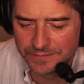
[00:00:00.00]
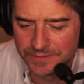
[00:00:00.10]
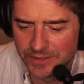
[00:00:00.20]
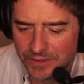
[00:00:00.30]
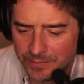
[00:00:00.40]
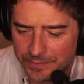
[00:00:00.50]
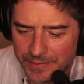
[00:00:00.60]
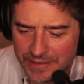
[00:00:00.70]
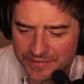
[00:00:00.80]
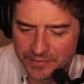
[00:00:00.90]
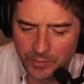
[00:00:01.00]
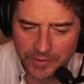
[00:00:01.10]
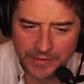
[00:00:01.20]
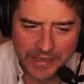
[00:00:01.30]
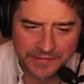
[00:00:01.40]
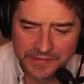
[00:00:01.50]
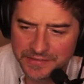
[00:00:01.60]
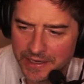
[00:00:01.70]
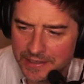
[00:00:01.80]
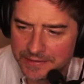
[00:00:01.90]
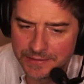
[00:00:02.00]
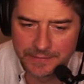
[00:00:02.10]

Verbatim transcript: Oh, bless. So one of the lads has died.